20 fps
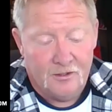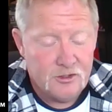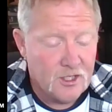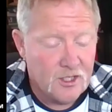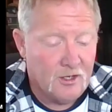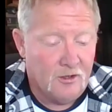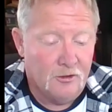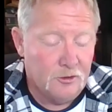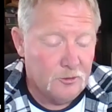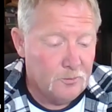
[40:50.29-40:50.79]

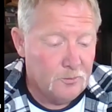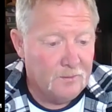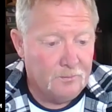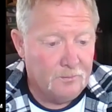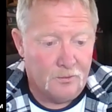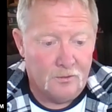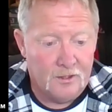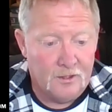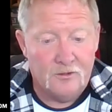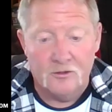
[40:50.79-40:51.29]
challenge
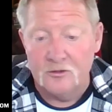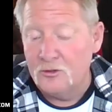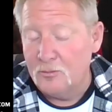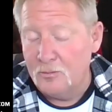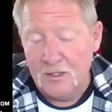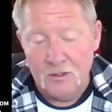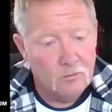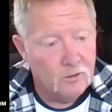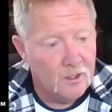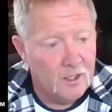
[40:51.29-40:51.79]
people at the
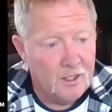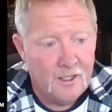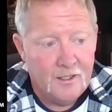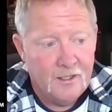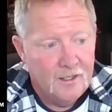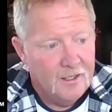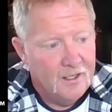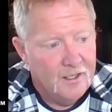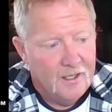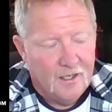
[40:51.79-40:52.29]

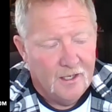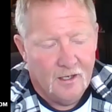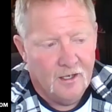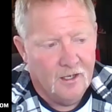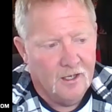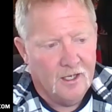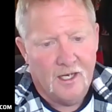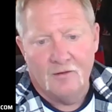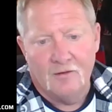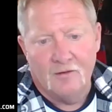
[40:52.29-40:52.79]
Speedway
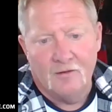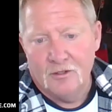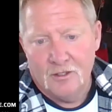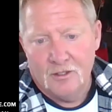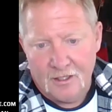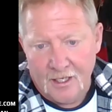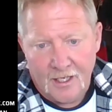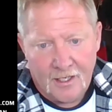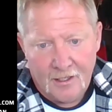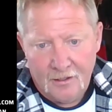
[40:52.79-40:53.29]
every
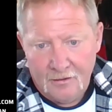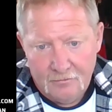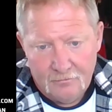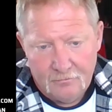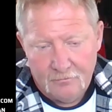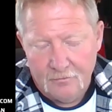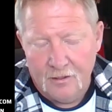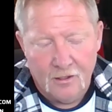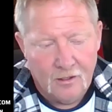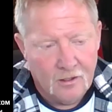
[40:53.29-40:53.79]
day
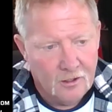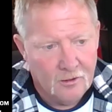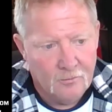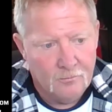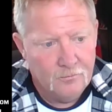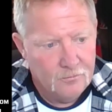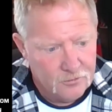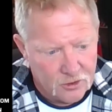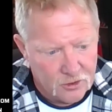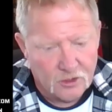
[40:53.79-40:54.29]

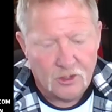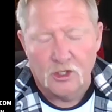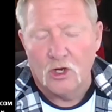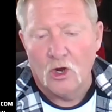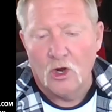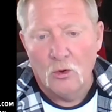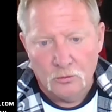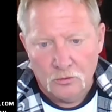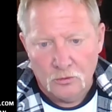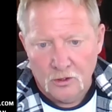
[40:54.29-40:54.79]
to
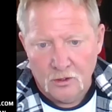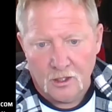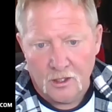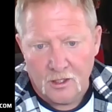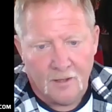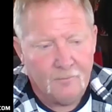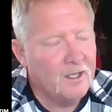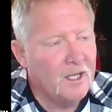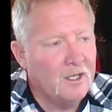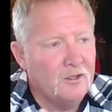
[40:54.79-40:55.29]
go
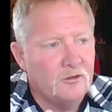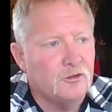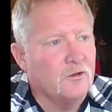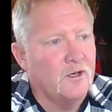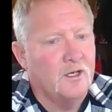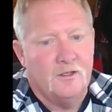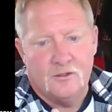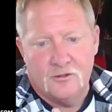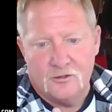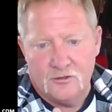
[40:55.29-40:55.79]
look. I'm not
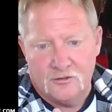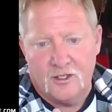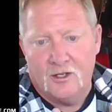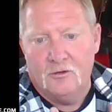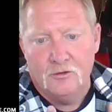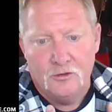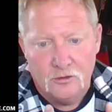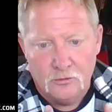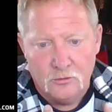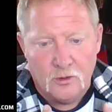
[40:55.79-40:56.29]
trying to
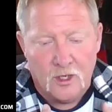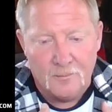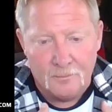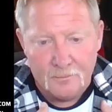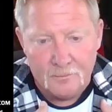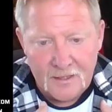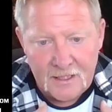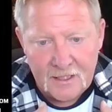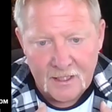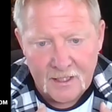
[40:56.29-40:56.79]
sell you
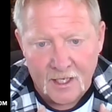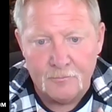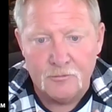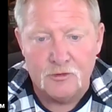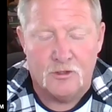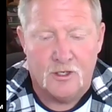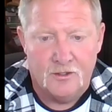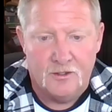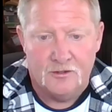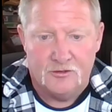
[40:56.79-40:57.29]
on me. I'm
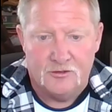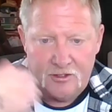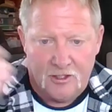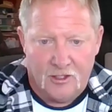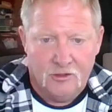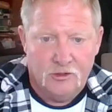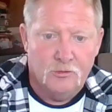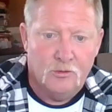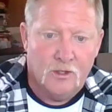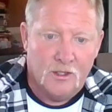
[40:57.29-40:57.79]
trying to
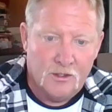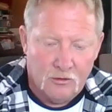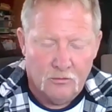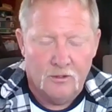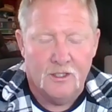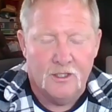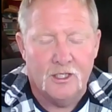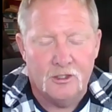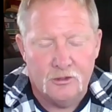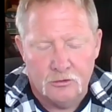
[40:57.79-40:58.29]
sell you on
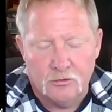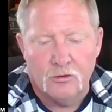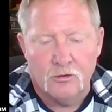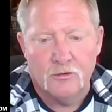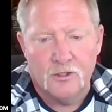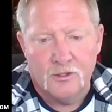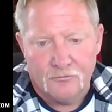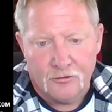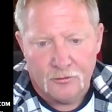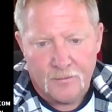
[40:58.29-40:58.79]
going and get your
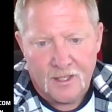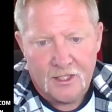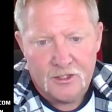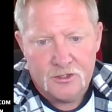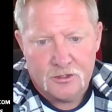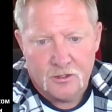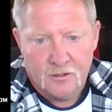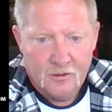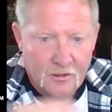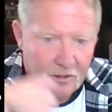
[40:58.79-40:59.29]
own
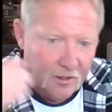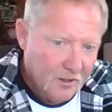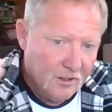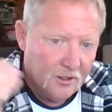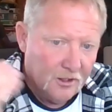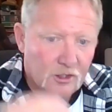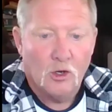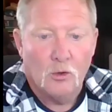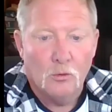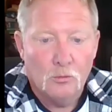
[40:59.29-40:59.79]
information.
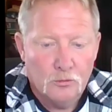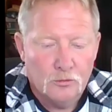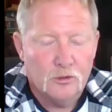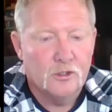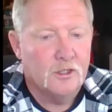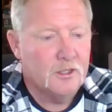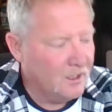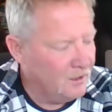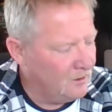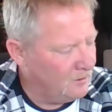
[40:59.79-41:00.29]
Go
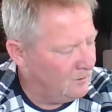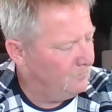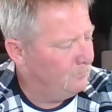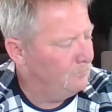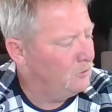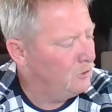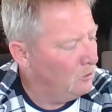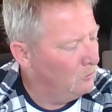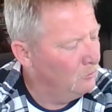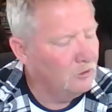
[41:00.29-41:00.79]
look at
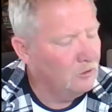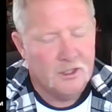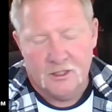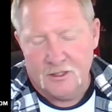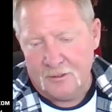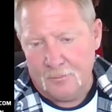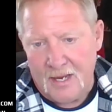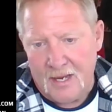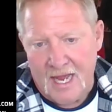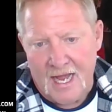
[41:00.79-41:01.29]

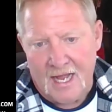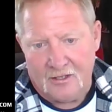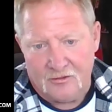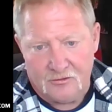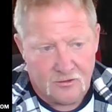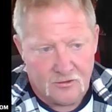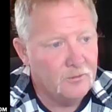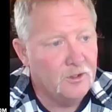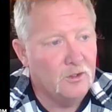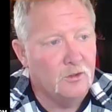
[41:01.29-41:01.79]
the
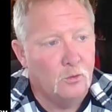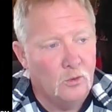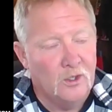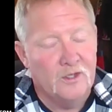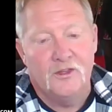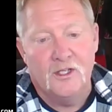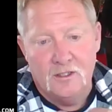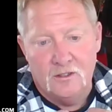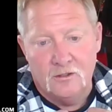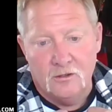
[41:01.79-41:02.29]
past. I mean, the
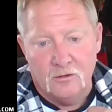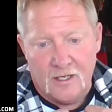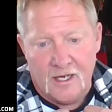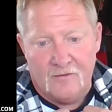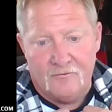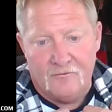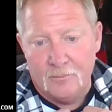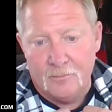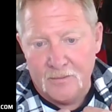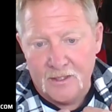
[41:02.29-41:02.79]
one thing you don't
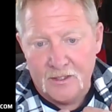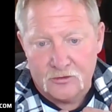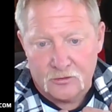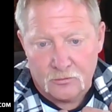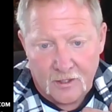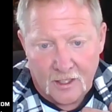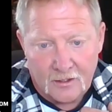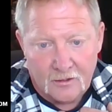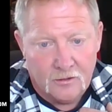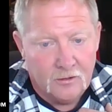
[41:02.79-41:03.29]
have on me is a
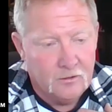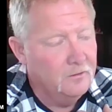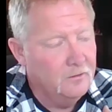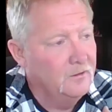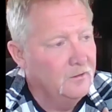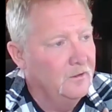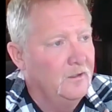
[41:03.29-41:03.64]
record.